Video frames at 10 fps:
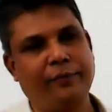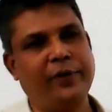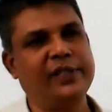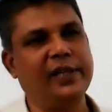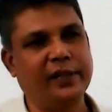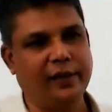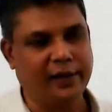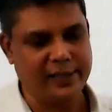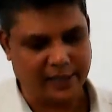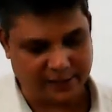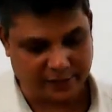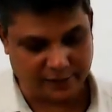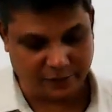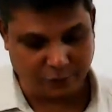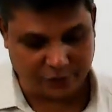facing the
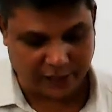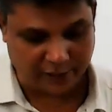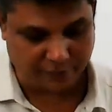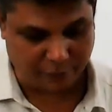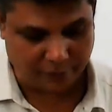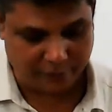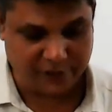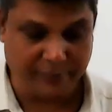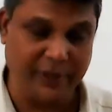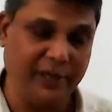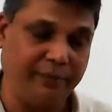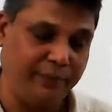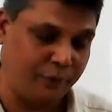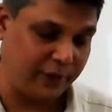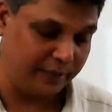disasters. Those kind of programs,
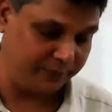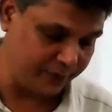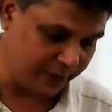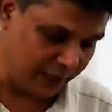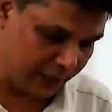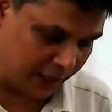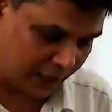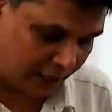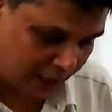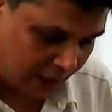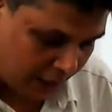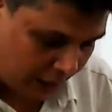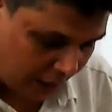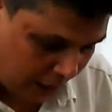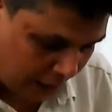CBDP programs.
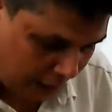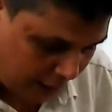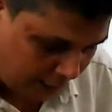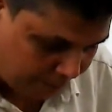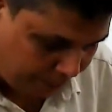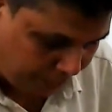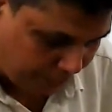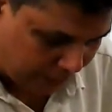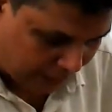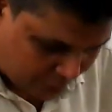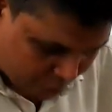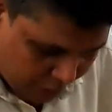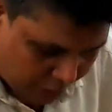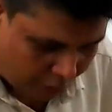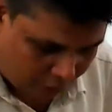As we
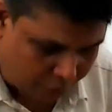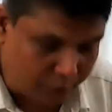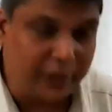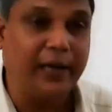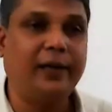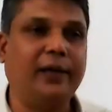all know that